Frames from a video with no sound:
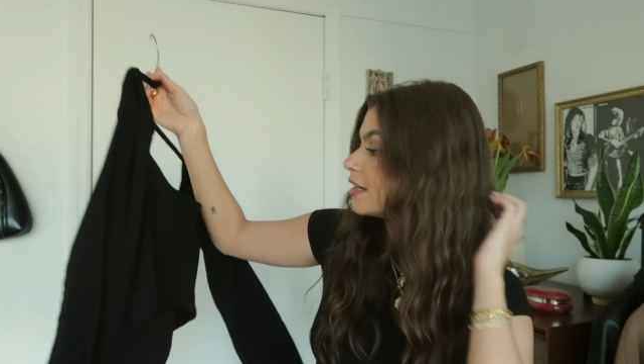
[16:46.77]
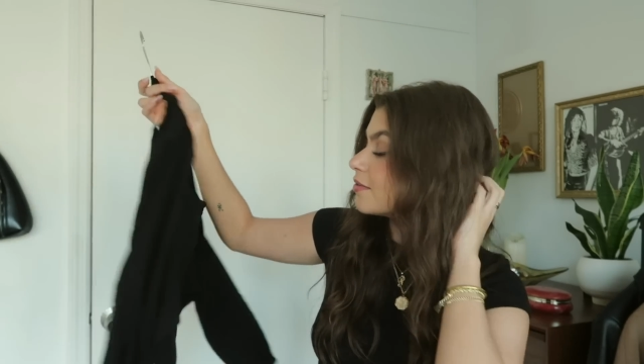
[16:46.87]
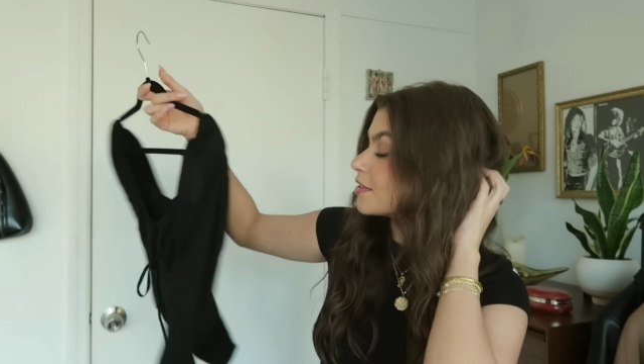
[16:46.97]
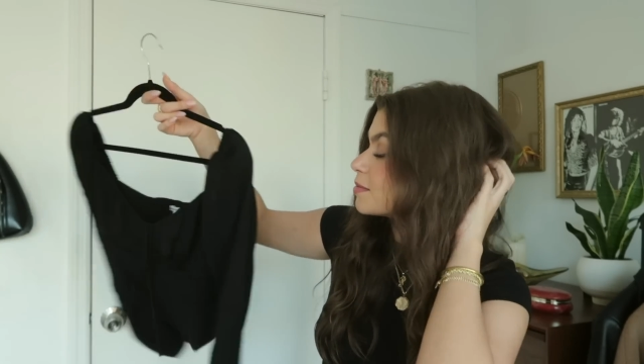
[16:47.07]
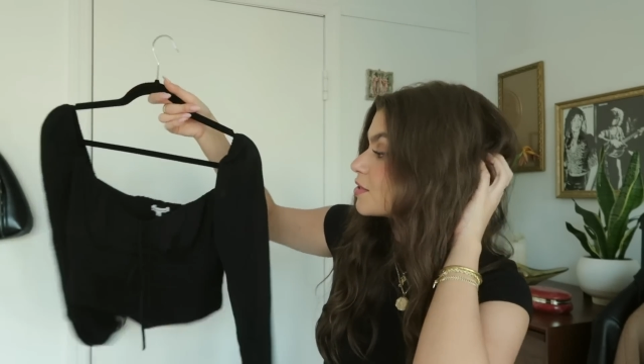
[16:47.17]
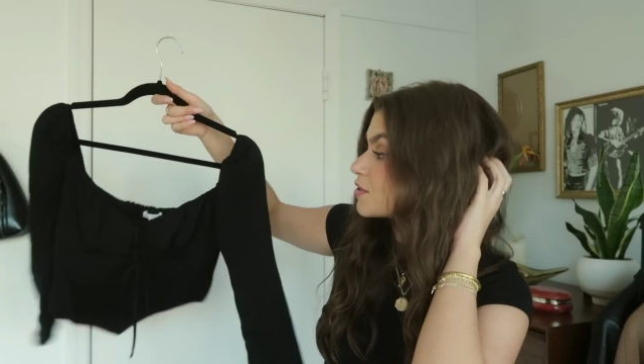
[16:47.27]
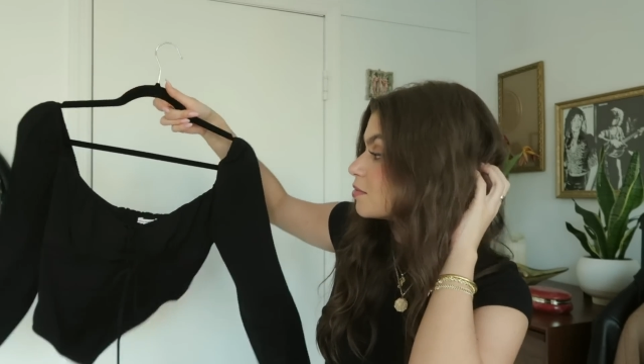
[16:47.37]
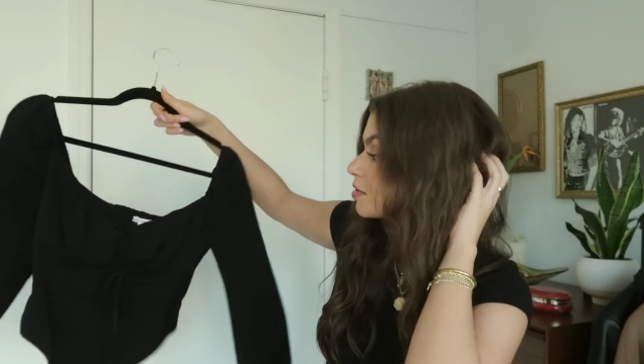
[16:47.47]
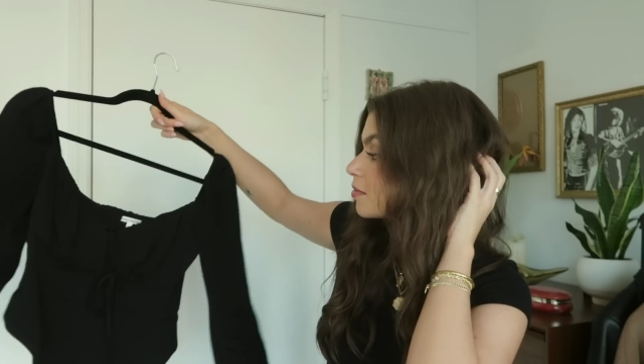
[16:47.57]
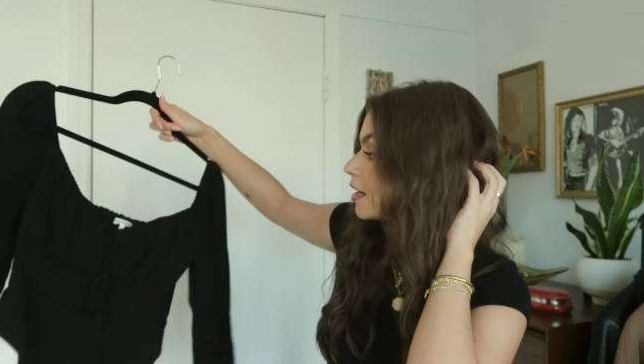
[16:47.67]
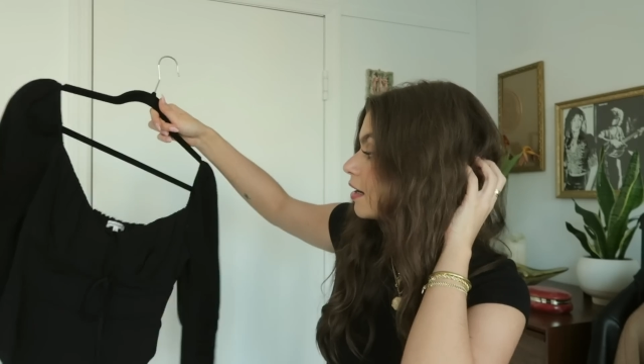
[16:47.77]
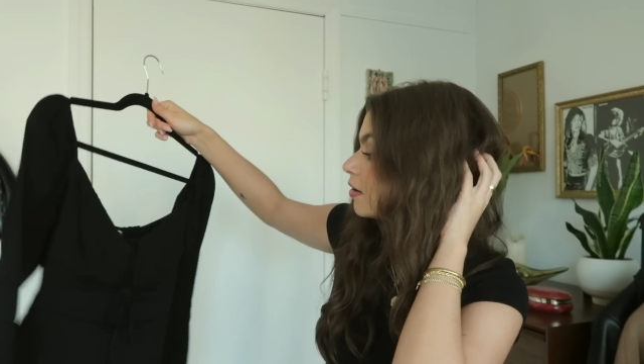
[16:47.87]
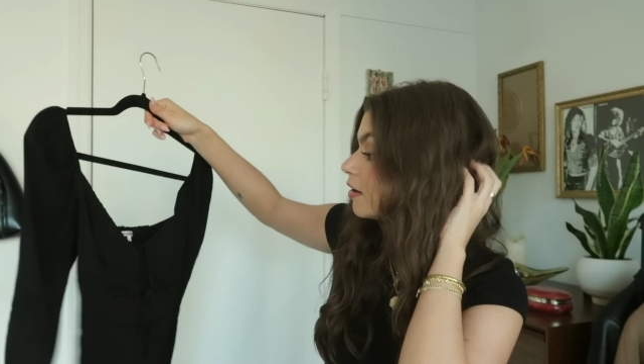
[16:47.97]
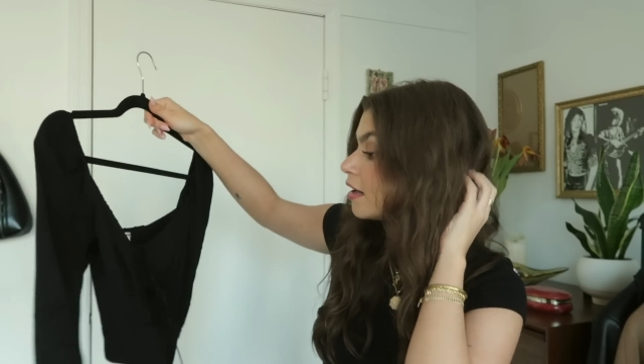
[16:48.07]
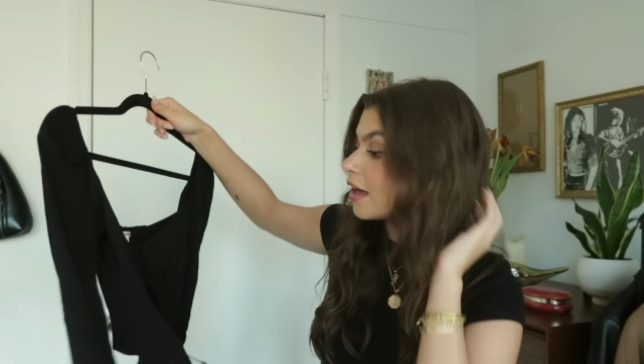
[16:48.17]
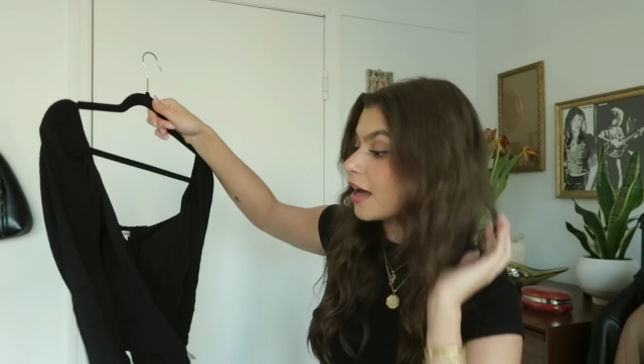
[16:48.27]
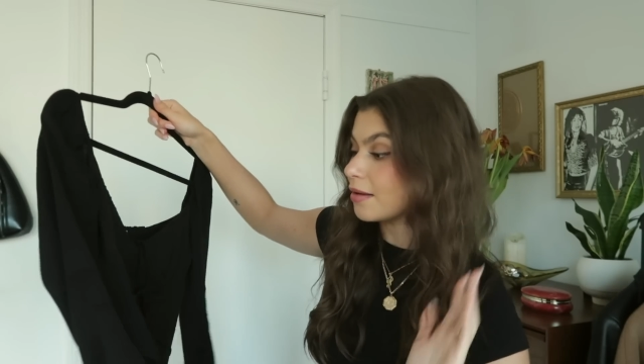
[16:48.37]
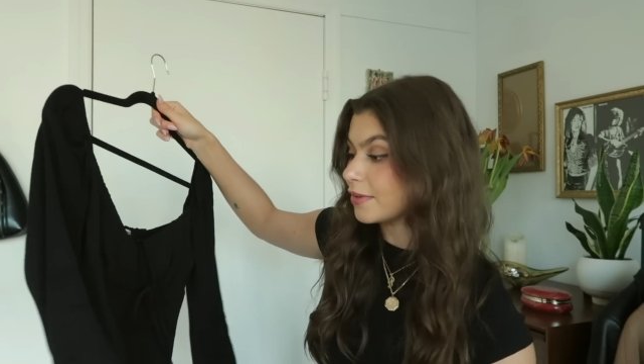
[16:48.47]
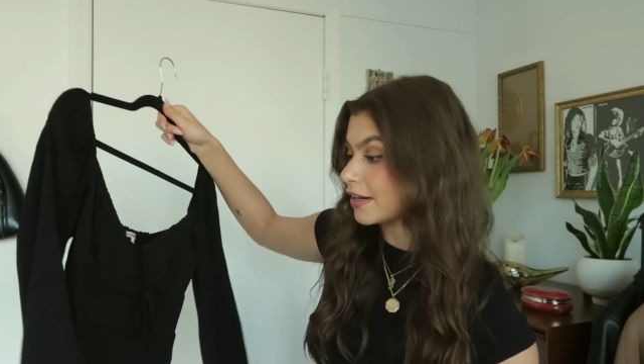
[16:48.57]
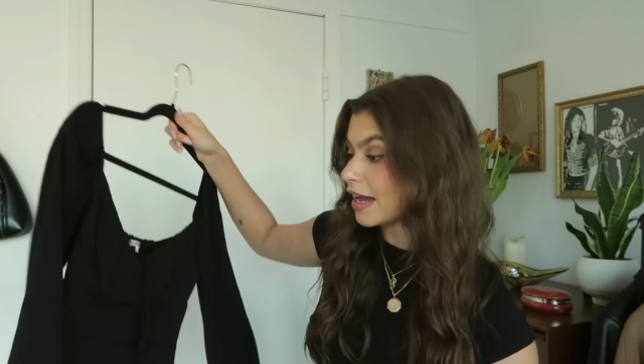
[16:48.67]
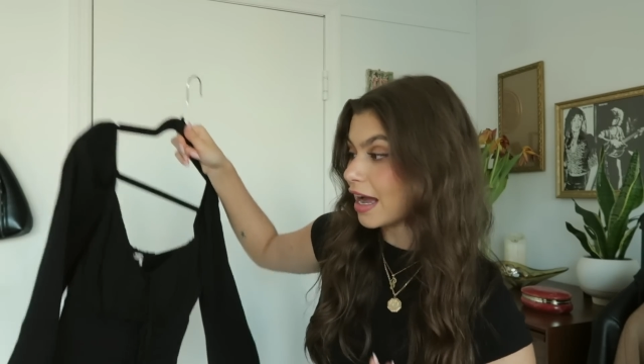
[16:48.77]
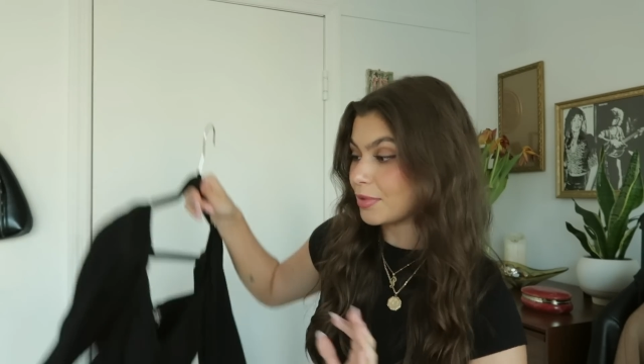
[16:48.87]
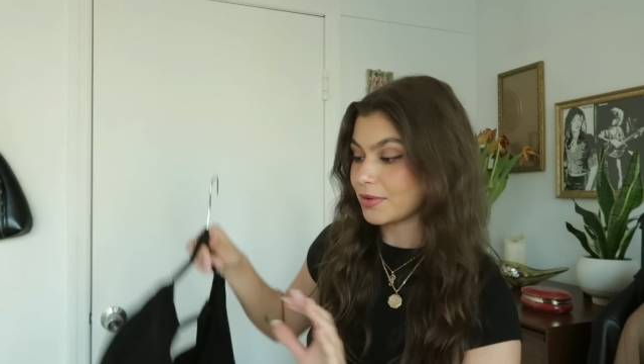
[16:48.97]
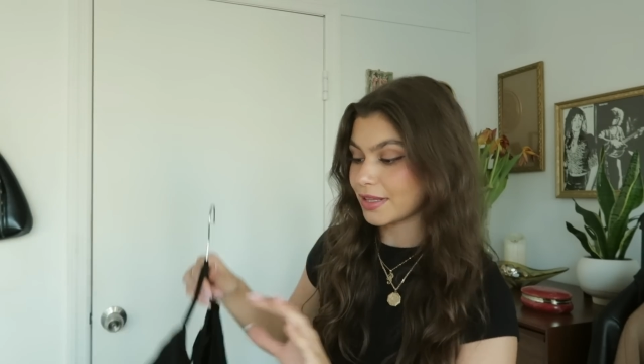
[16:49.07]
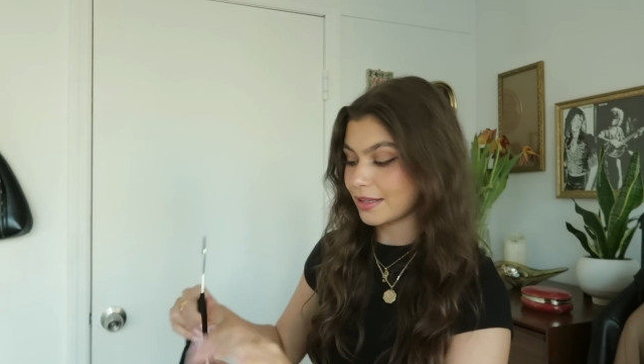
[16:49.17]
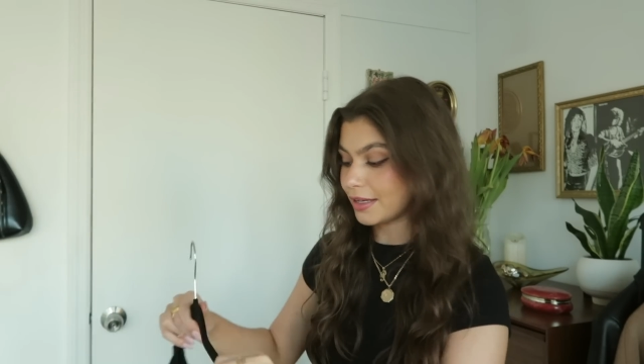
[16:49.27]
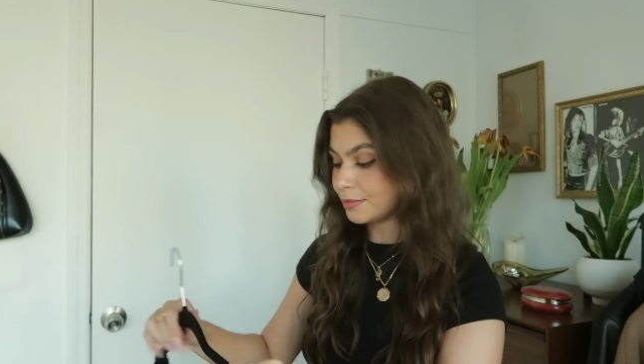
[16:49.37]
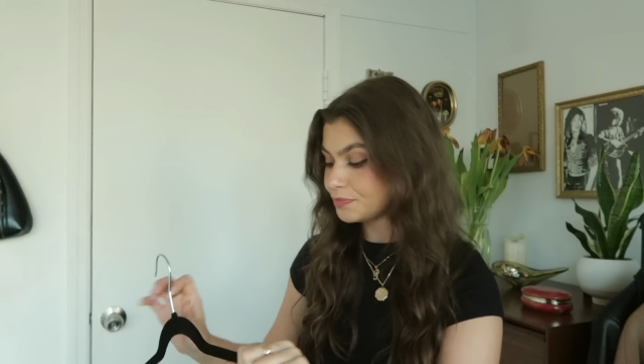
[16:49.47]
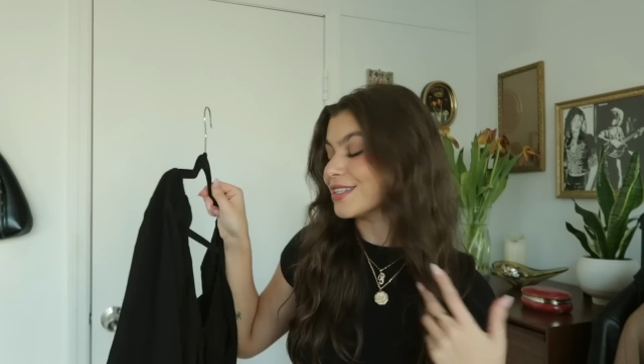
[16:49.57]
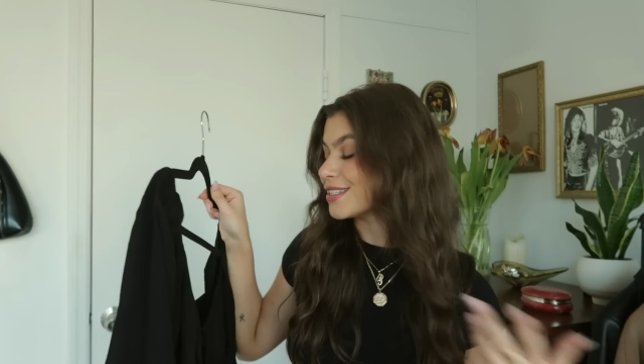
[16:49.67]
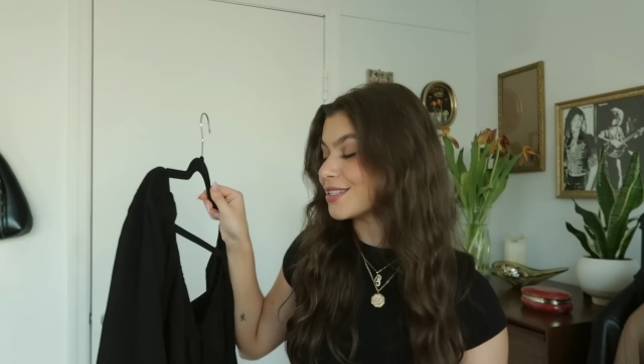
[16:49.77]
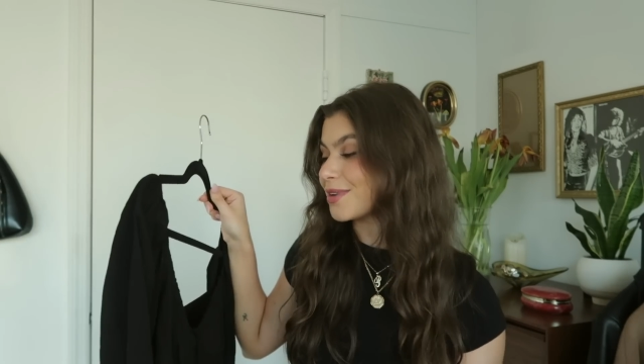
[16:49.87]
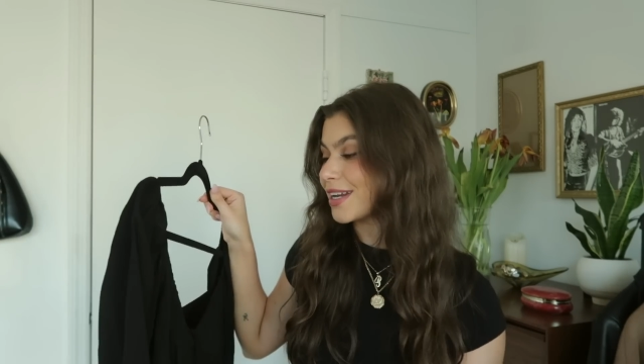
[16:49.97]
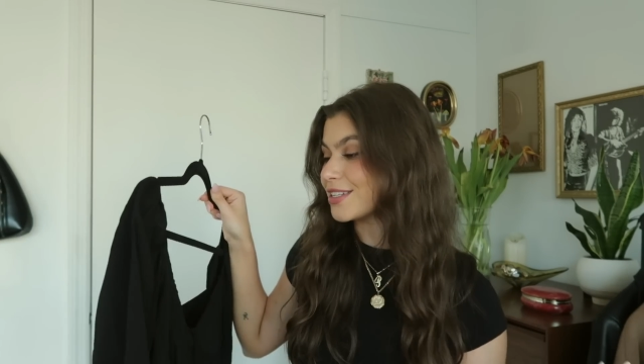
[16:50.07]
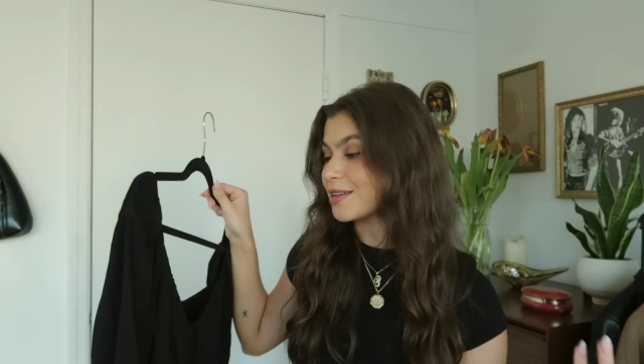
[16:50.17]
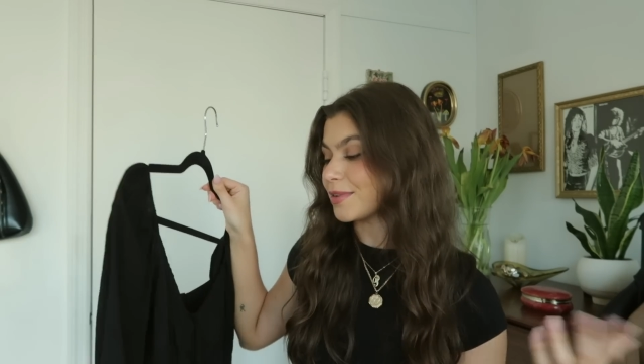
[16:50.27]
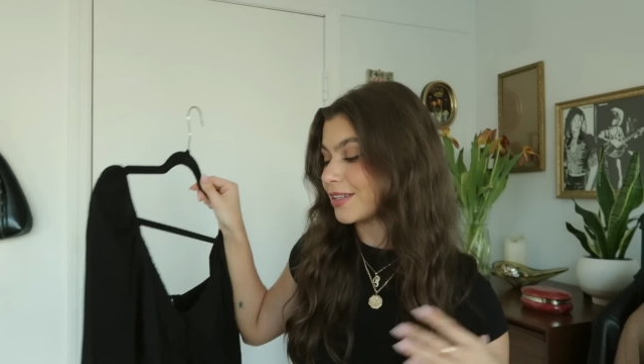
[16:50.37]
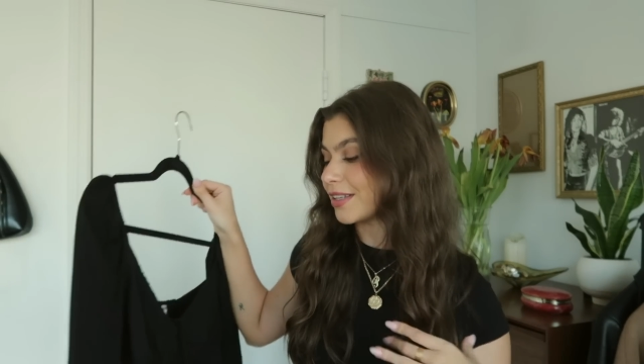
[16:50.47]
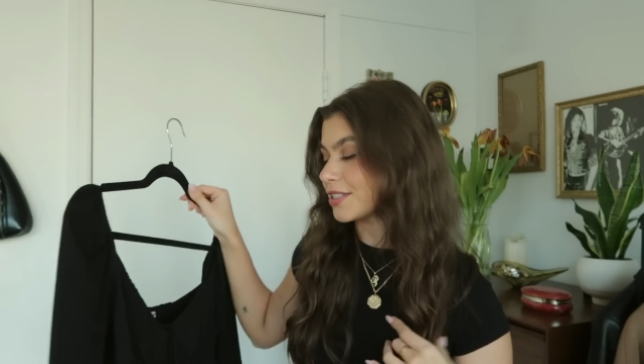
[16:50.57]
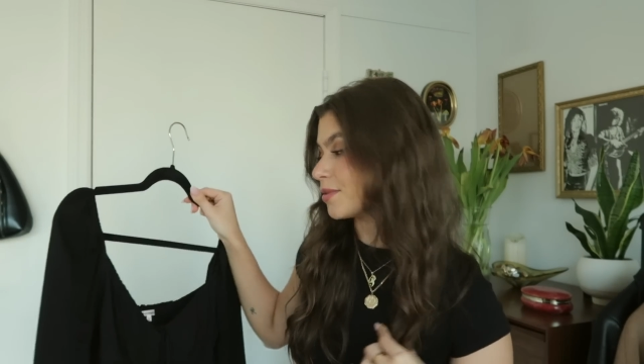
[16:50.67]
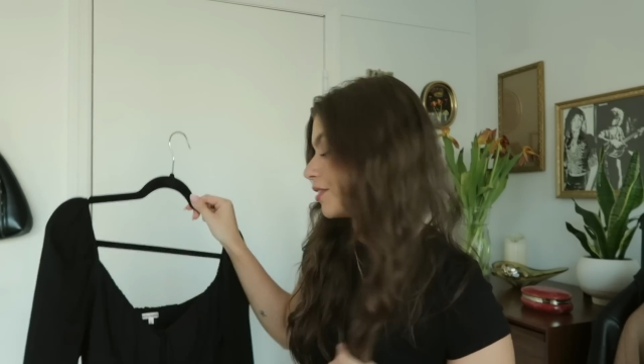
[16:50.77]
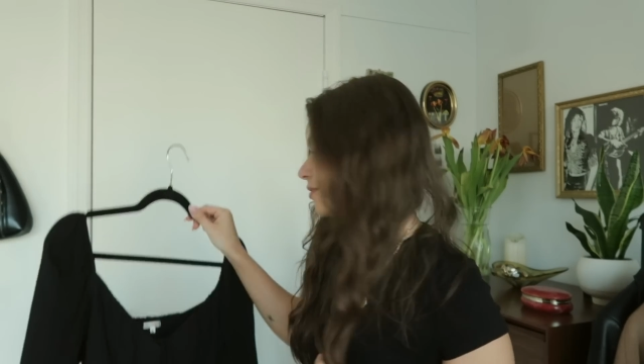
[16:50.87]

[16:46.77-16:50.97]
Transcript: It fits me super well. I'm very happy with it. This is what I typically like to wear